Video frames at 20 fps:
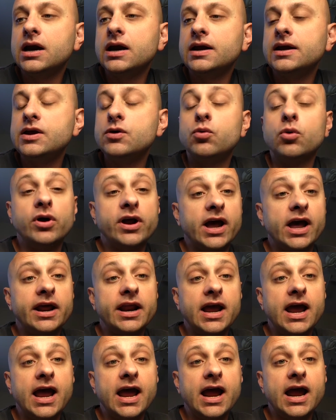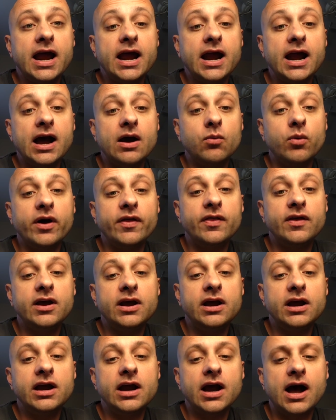You will get when
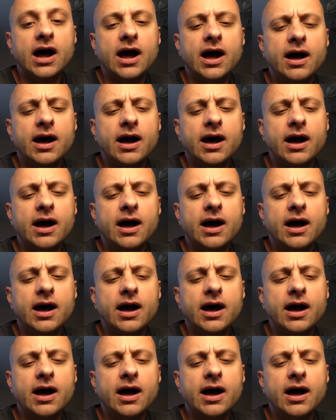the